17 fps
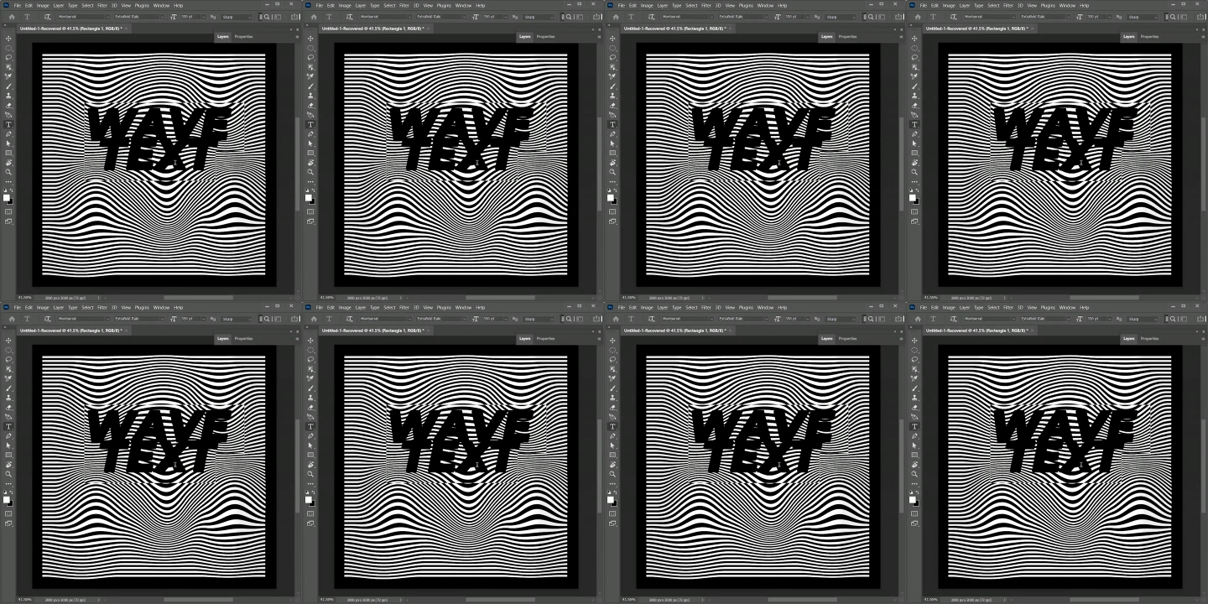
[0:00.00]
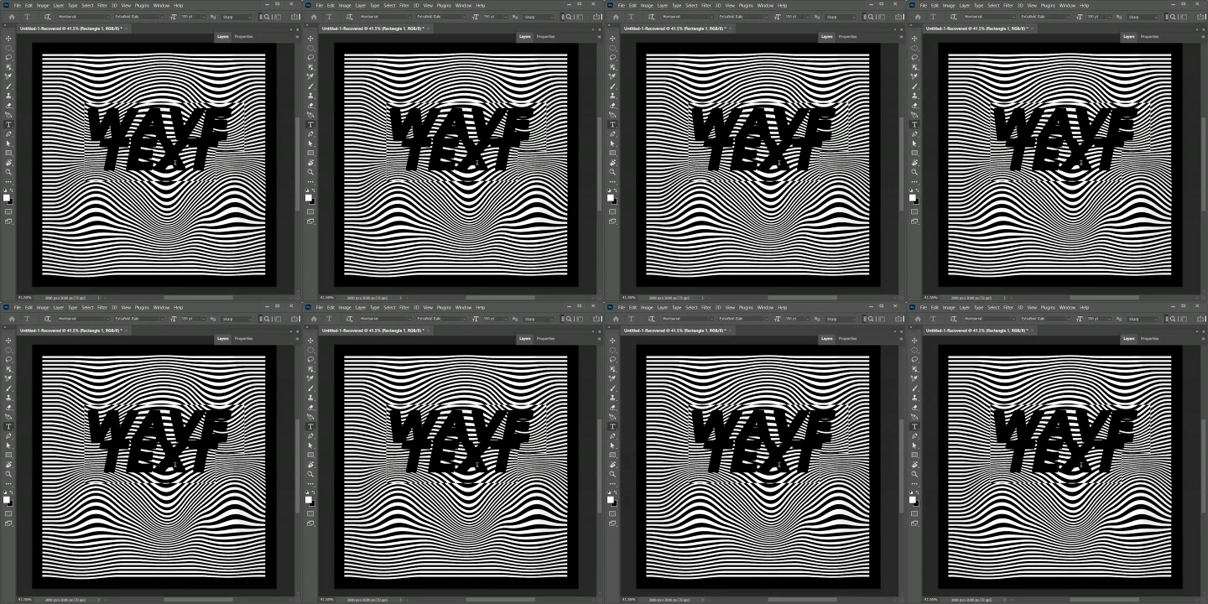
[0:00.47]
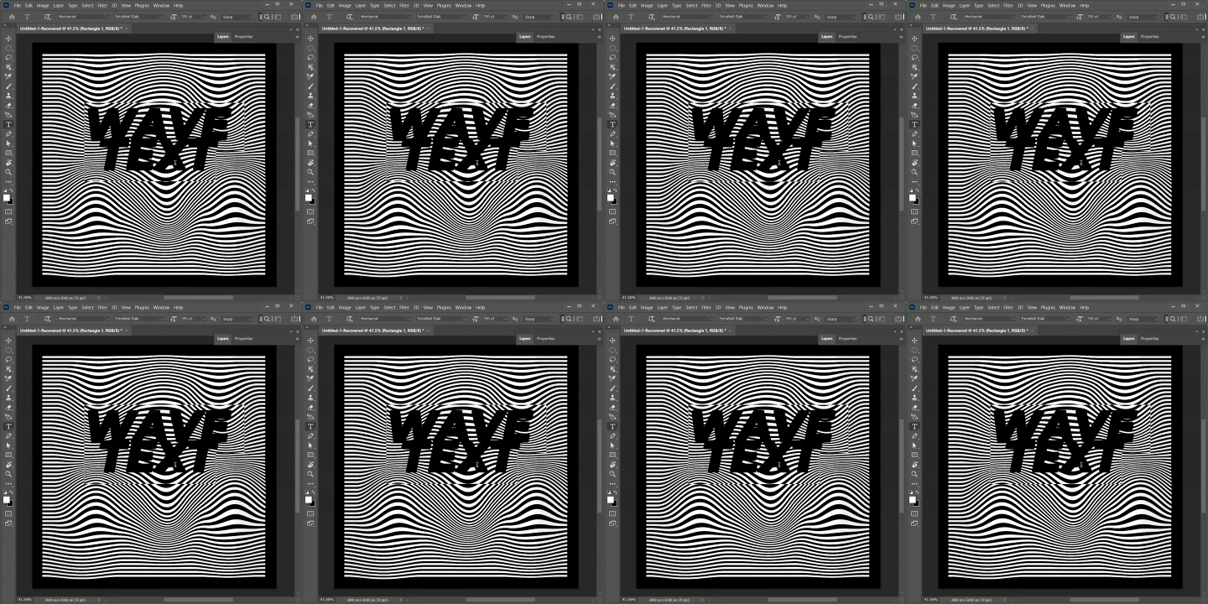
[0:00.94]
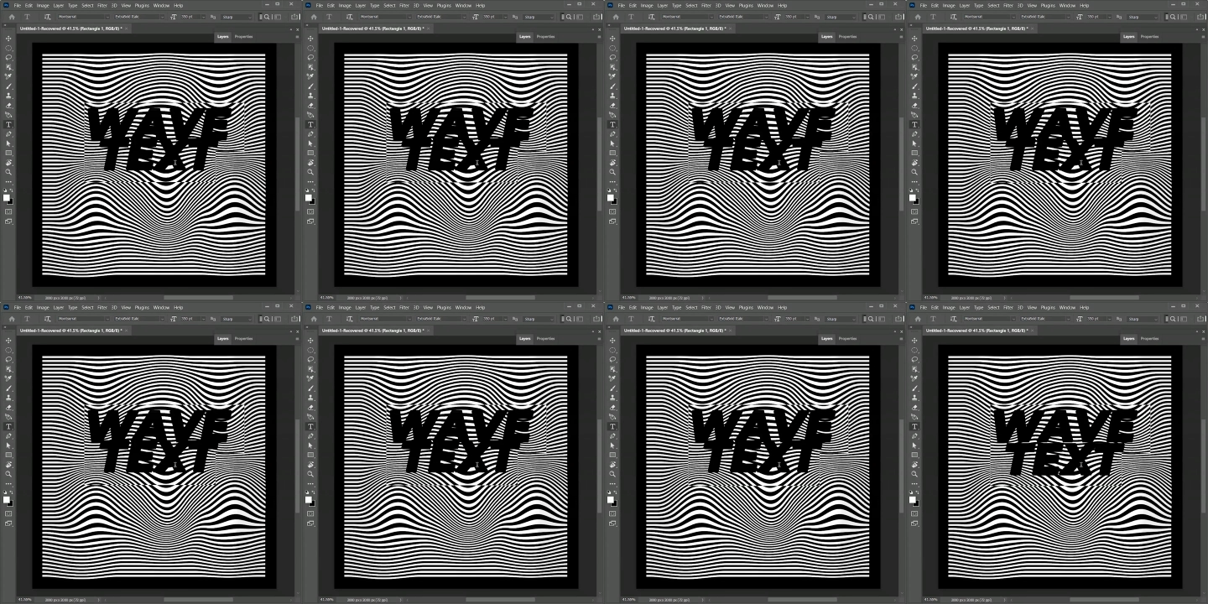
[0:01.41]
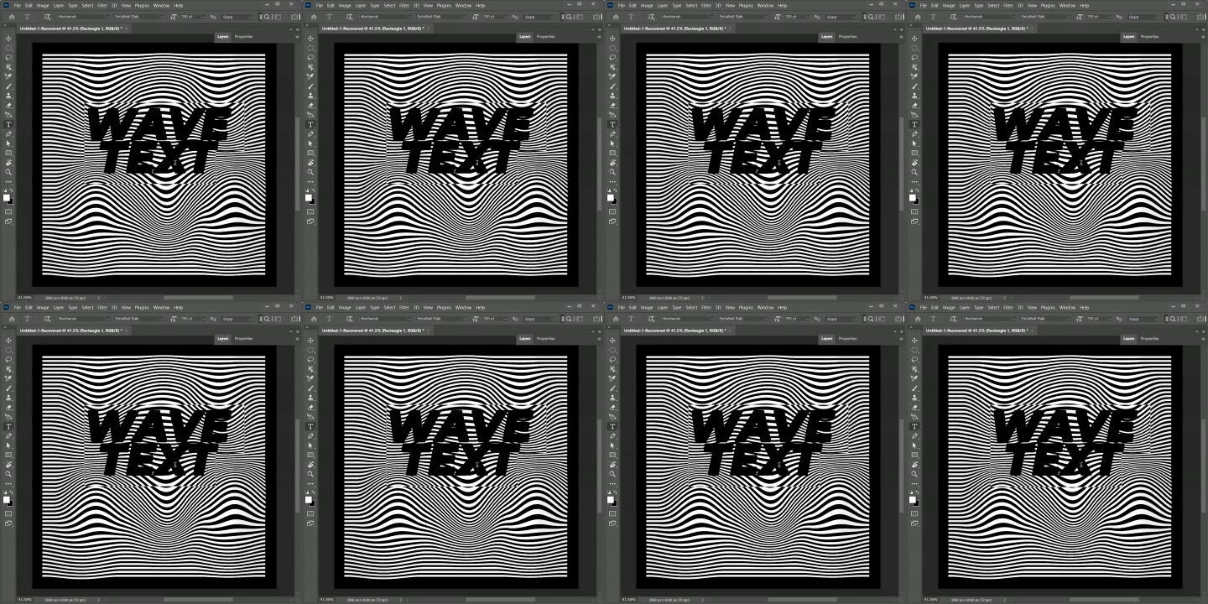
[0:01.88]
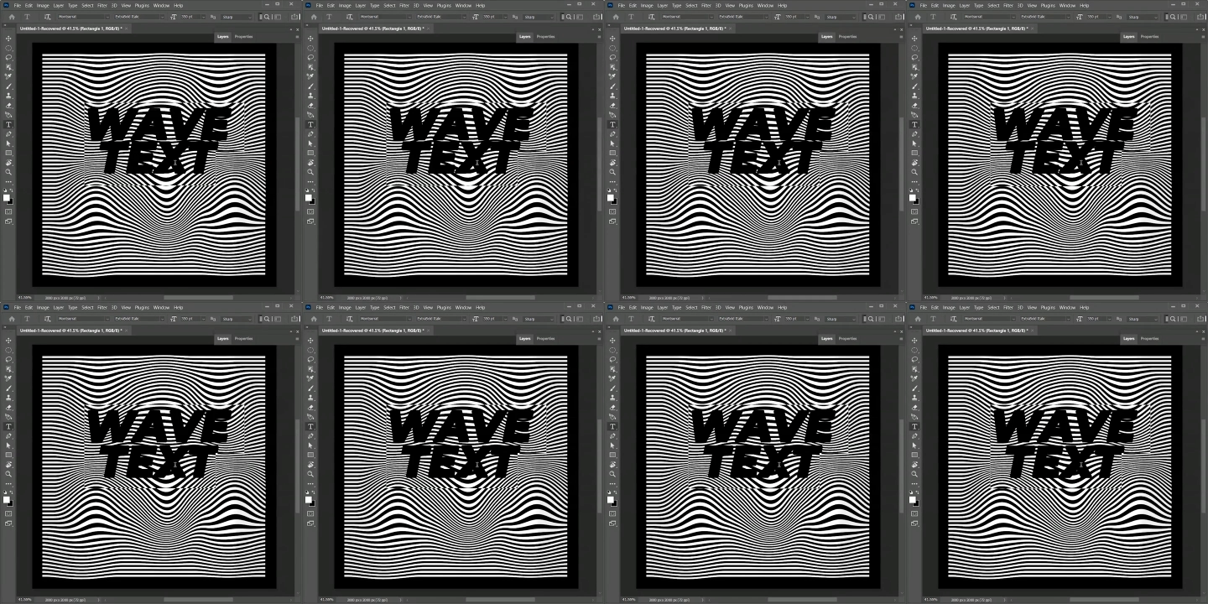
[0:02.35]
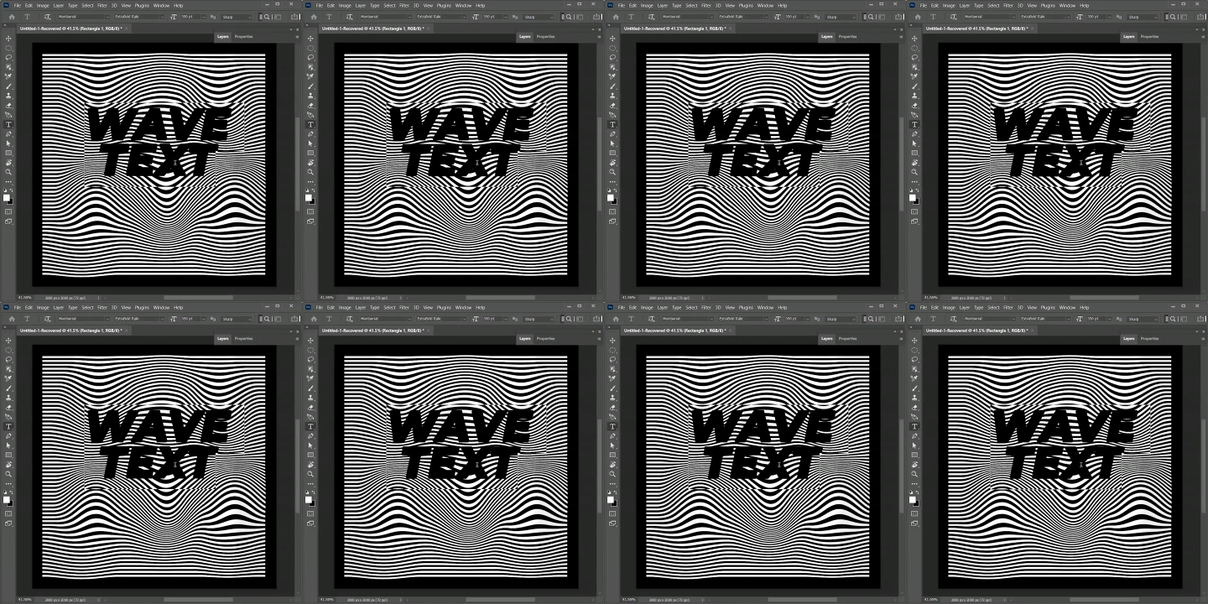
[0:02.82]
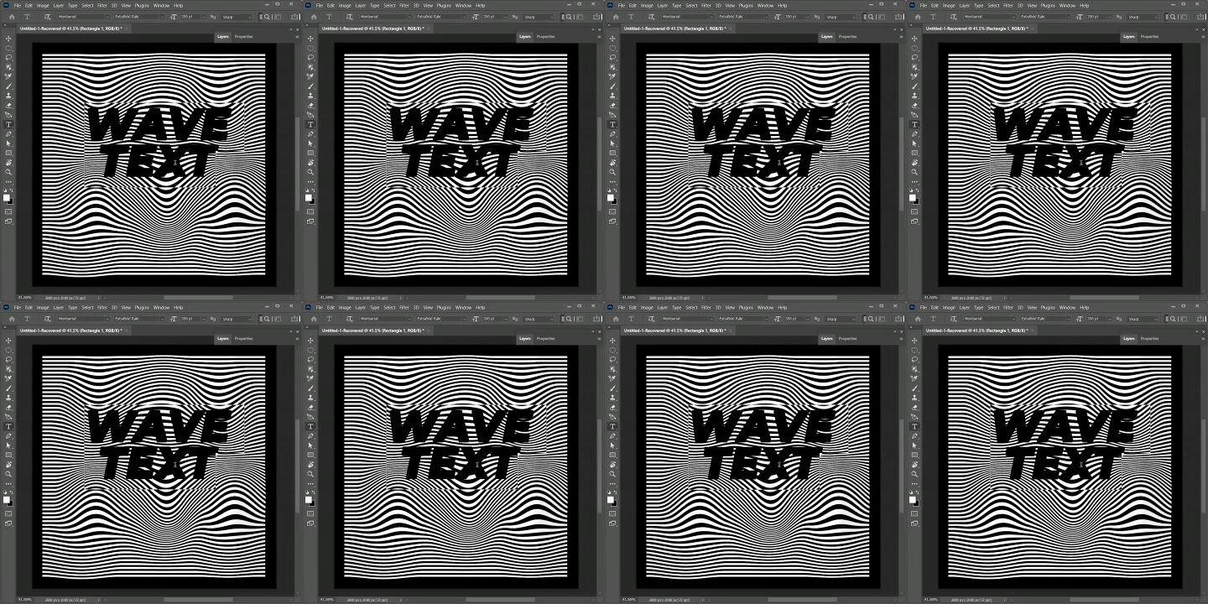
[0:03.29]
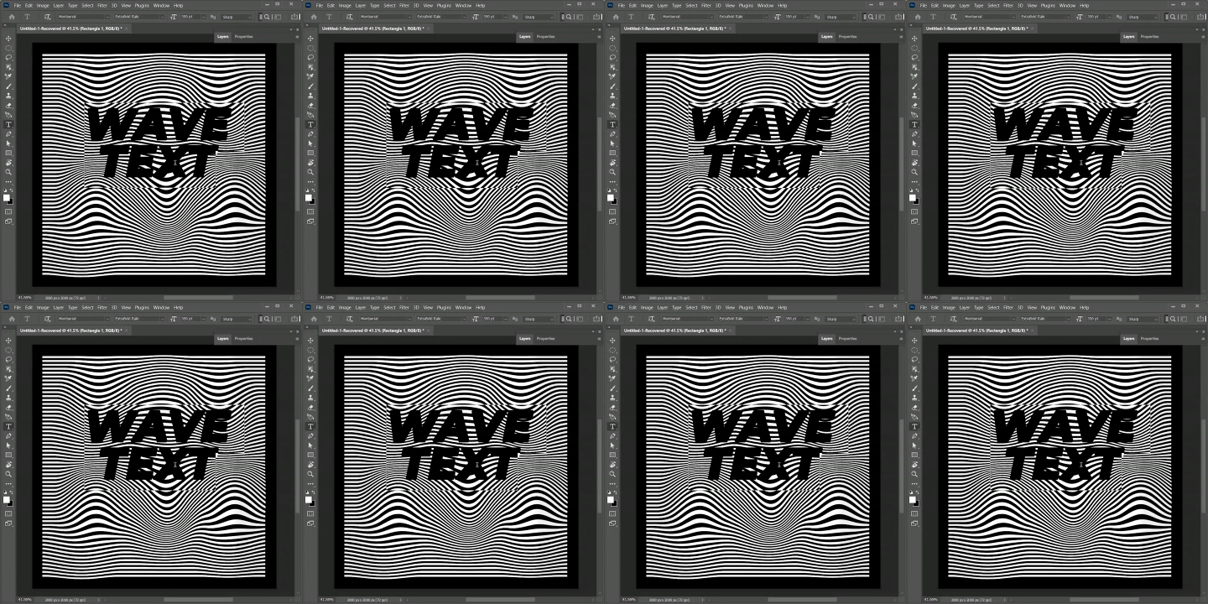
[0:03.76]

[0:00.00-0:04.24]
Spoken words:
(no speaker visible)